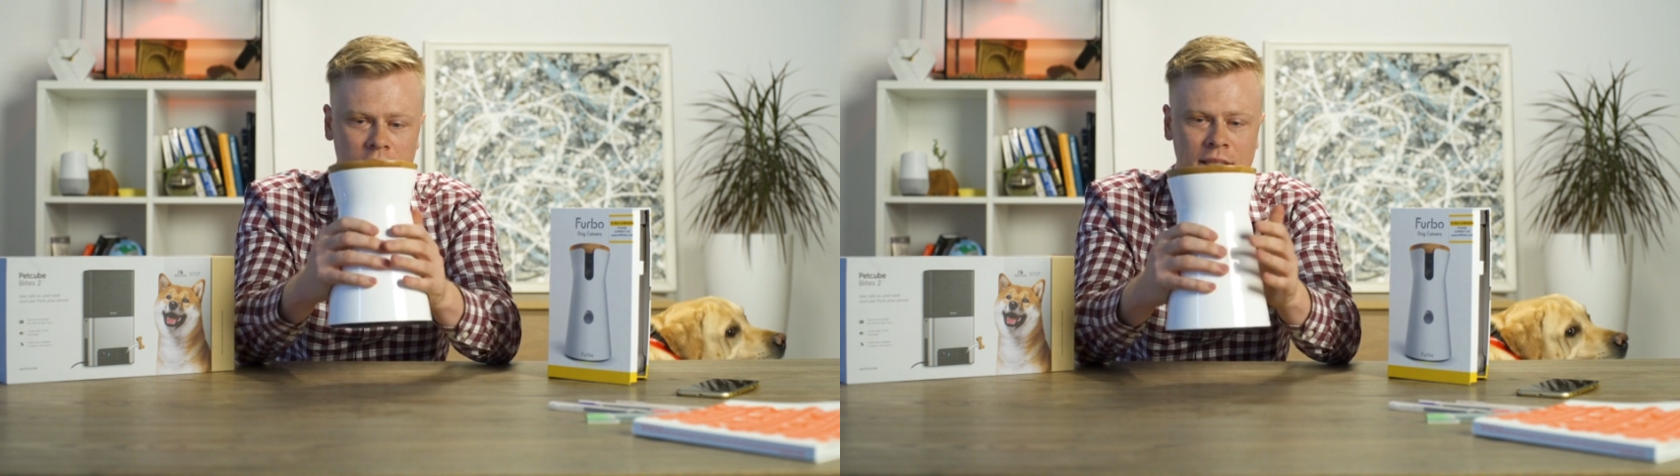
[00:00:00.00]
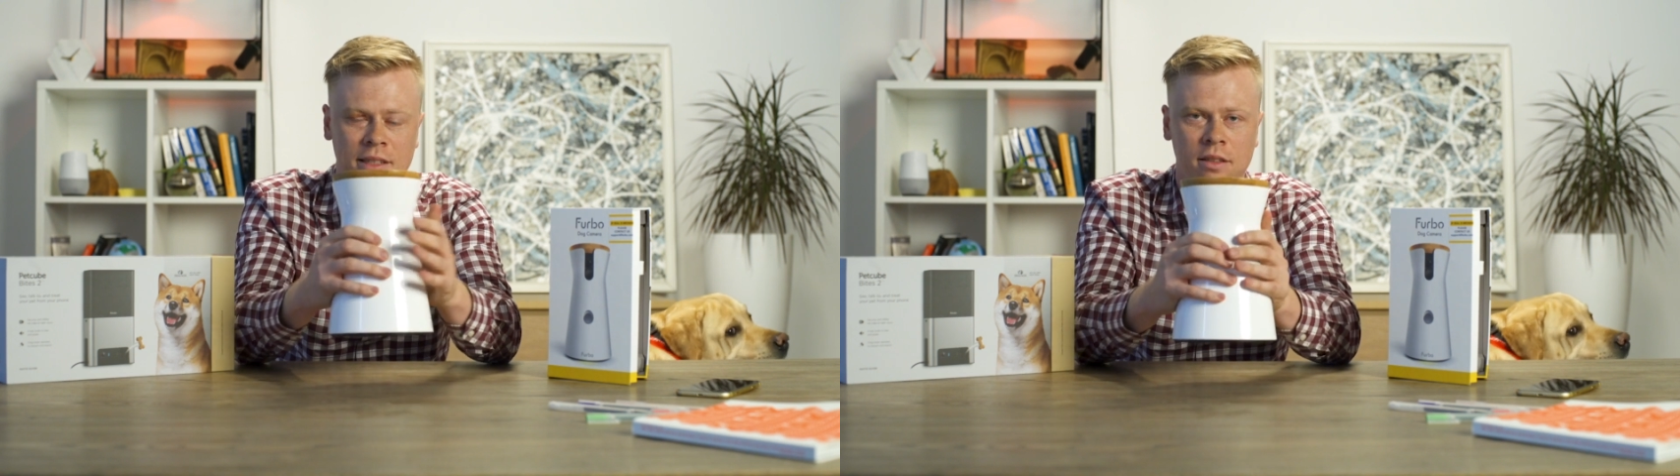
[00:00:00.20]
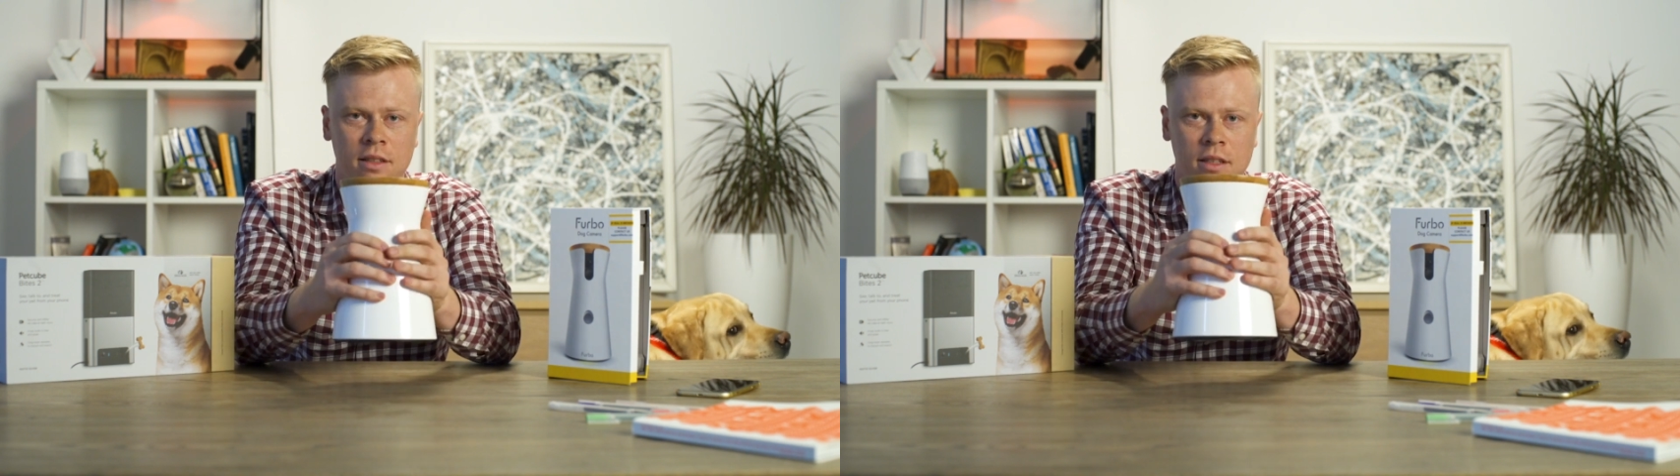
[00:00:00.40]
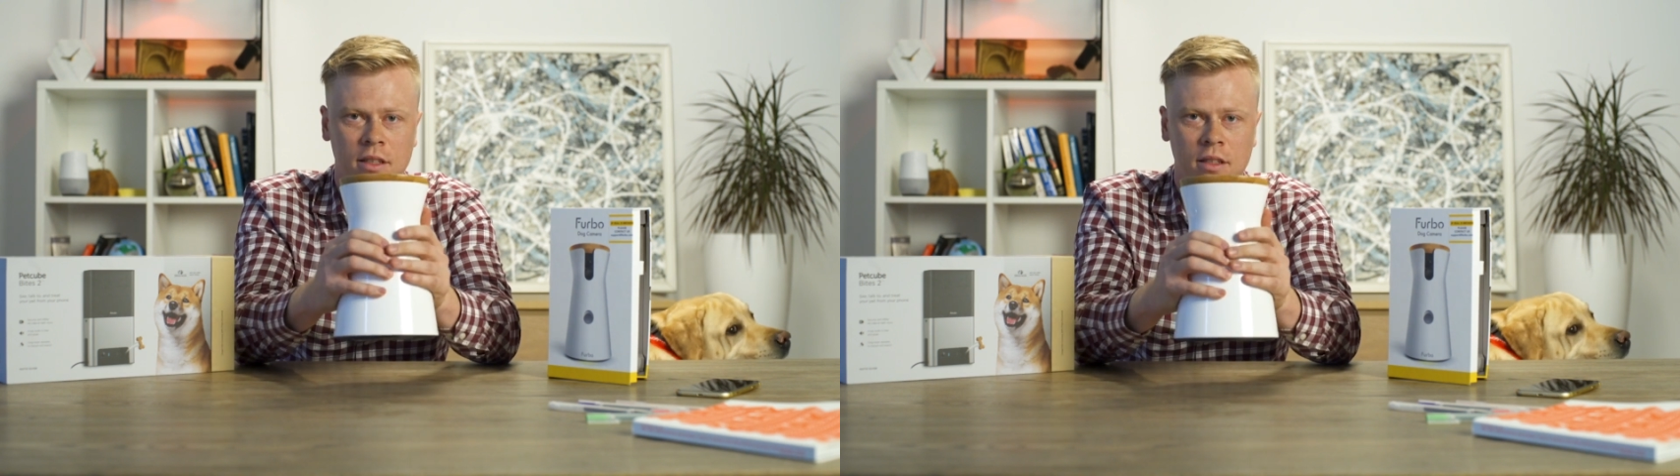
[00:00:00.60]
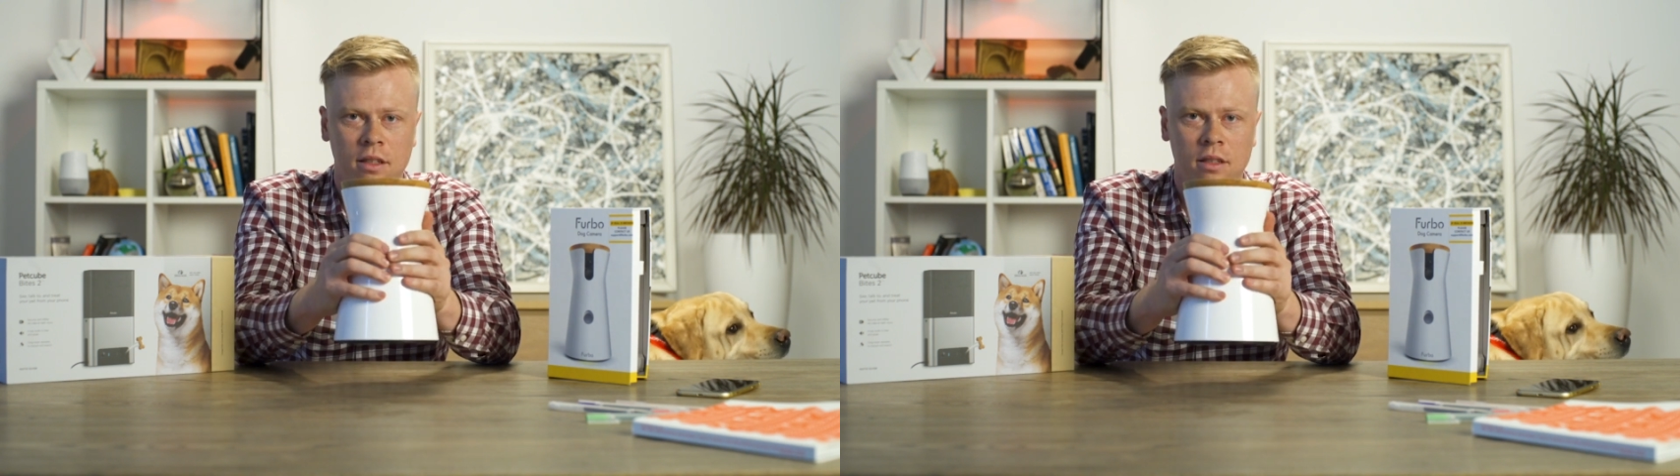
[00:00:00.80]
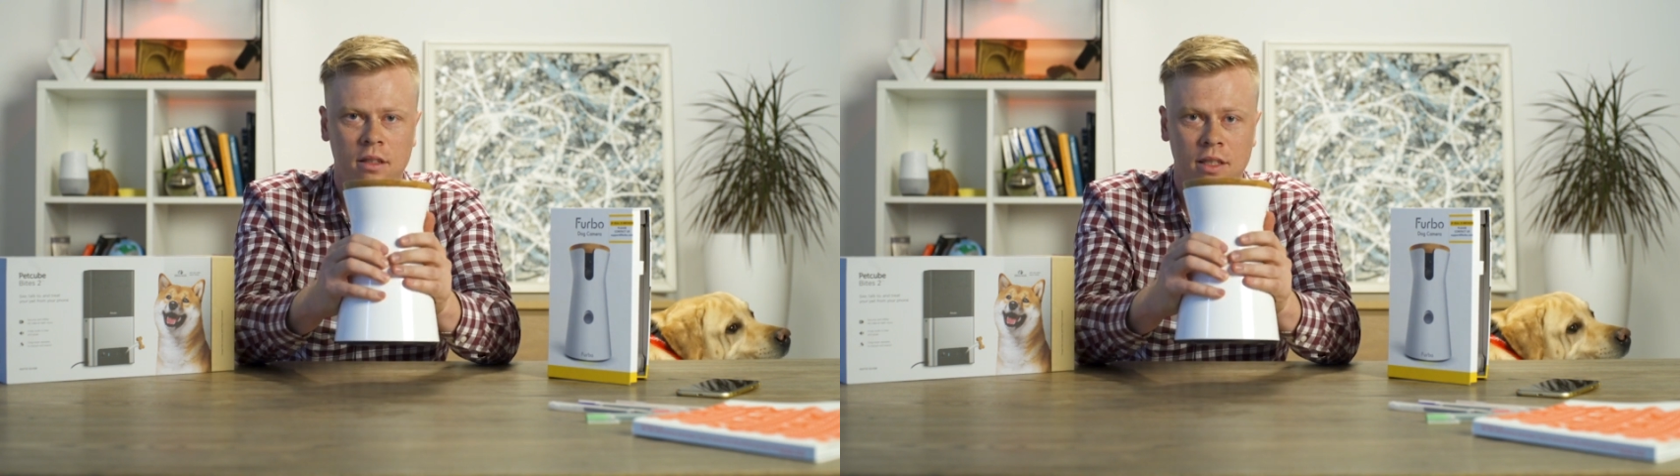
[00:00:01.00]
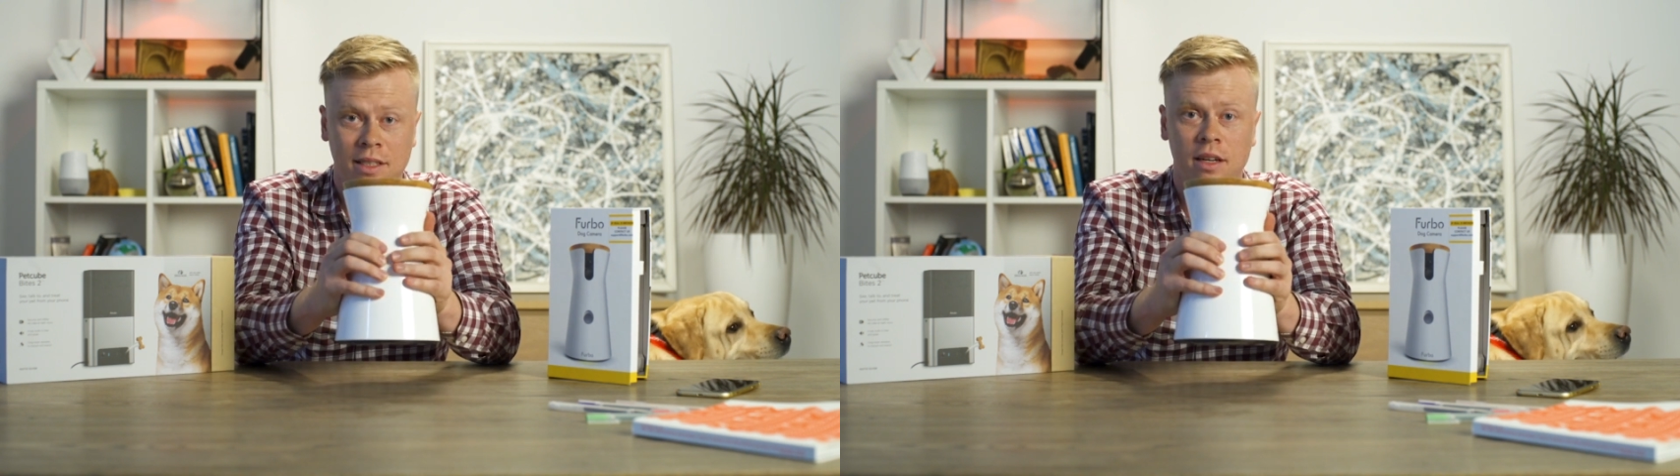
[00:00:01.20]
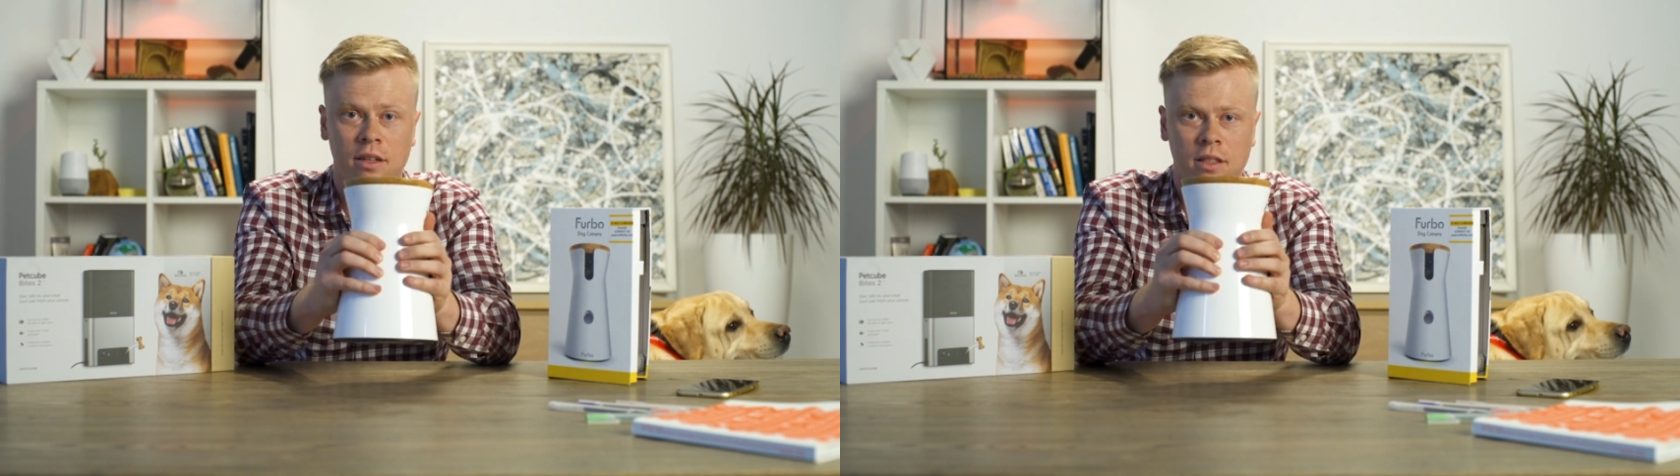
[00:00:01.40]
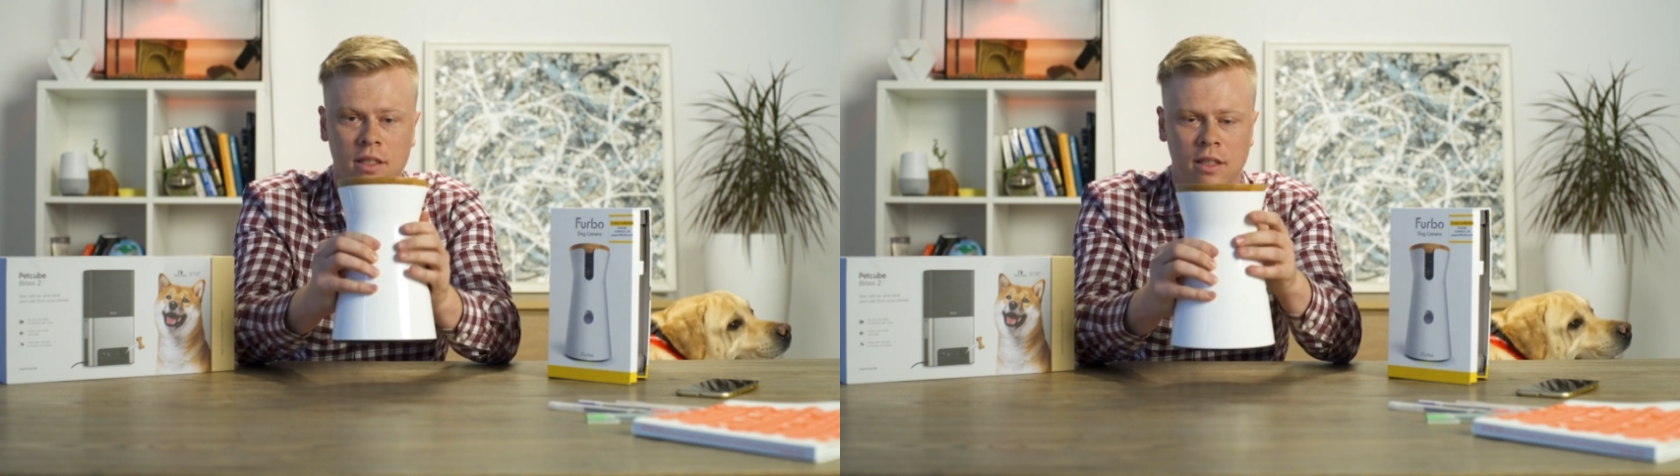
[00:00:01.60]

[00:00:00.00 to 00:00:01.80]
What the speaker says: sealed the containers.